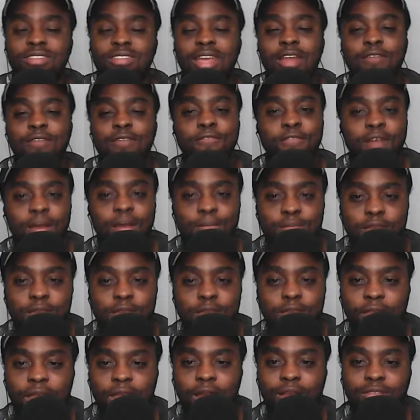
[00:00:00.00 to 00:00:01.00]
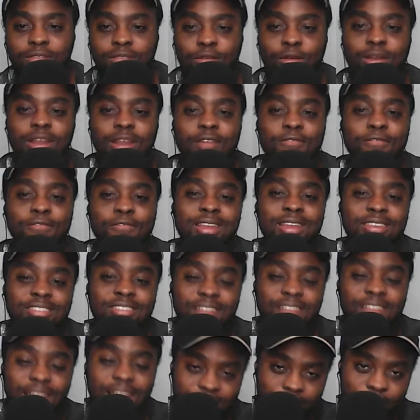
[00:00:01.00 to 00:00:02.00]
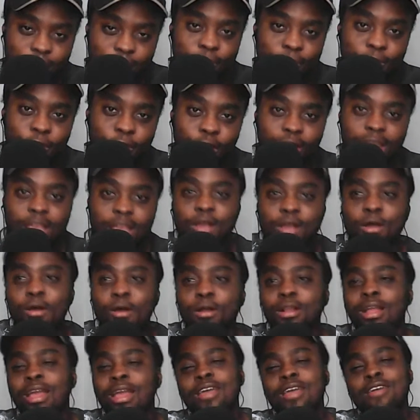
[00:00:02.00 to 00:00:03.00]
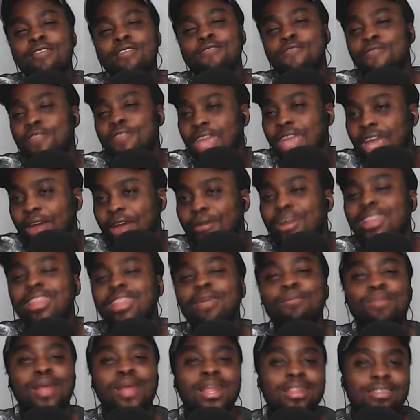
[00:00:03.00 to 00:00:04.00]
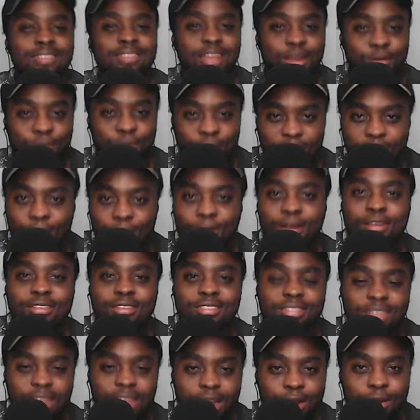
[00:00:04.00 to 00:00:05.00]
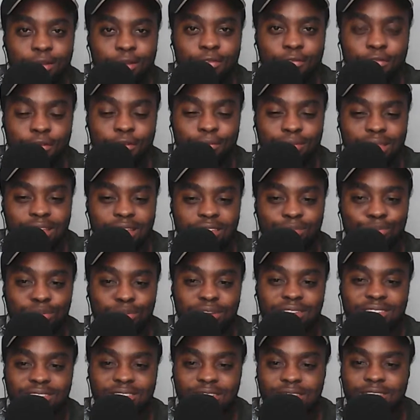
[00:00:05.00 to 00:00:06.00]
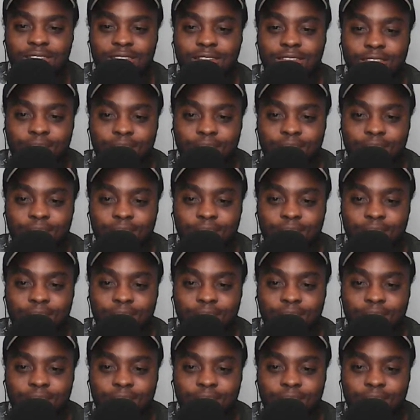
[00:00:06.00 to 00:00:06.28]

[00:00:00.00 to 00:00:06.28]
and Fabio Vieira scored a fantastic volley goal. Vieira, the player that I really want to see a lot from this preseason,